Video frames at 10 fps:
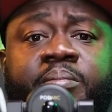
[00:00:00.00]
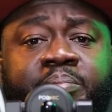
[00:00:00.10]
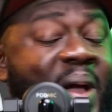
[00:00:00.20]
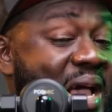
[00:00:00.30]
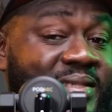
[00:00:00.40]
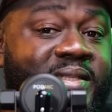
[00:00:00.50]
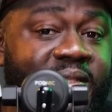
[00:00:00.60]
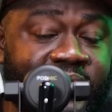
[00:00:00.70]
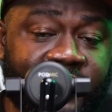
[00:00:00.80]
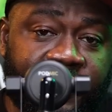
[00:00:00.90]
past
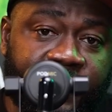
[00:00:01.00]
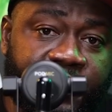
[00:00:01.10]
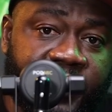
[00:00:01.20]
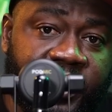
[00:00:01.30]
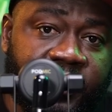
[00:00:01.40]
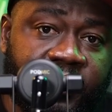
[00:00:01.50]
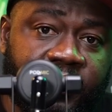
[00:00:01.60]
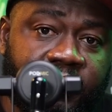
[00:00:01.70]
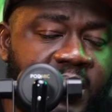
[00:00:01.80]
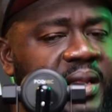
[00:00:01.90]
it.
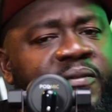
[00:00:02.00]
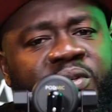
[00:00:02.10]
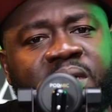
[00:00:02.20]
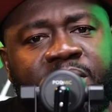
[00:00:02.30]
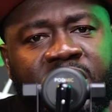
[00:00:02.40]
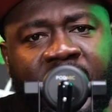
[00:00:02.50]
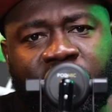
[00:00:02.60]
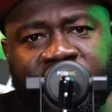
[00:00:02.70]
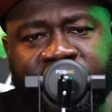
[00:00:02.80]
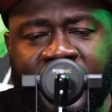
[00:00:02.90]
But then for somebody like
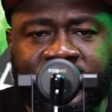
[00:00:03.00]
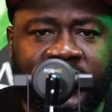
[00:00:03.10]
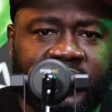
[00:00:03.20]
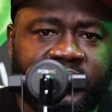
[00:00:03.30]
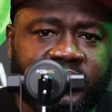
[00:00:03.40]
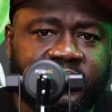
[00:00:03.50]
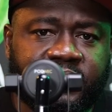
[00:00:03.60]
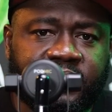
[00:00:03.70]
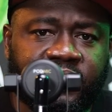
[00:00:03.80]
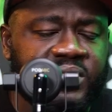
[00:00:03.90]
Kwesi Authur,
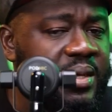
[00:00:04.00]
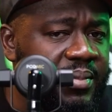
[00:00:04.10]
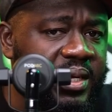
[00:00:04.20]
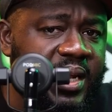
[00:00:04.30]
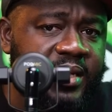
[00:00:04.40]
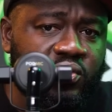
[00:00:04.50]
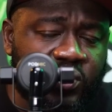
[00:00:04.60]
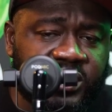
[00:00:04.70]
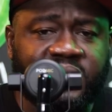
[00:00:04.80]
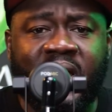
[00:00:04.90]
for somebody like
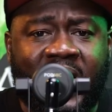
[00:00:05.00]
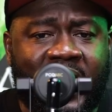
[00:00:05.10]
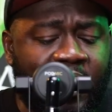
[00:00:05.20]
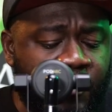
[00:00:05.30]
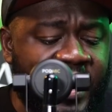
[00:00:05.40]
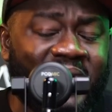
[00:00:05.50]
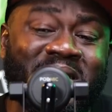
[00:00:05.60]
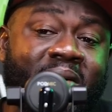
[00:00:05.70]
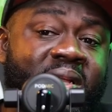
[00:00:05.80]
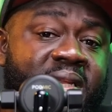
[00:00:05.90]
Twitch that am
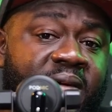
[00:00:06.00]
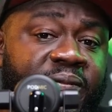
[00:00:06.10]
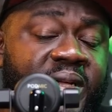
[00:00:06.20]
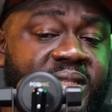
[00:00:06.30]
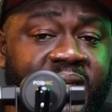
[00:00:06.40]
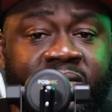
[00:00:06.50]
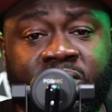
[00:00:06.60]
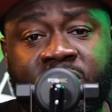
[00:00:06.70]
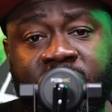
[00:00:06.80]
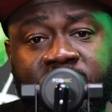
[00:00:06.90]
directly affected,
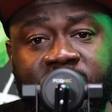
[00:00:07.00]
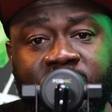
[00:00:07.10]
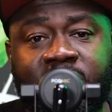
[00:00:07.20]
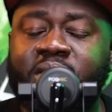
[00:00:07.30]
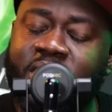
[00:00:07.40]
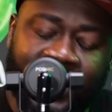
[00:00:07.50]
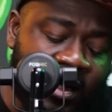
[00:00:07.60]
Charlie,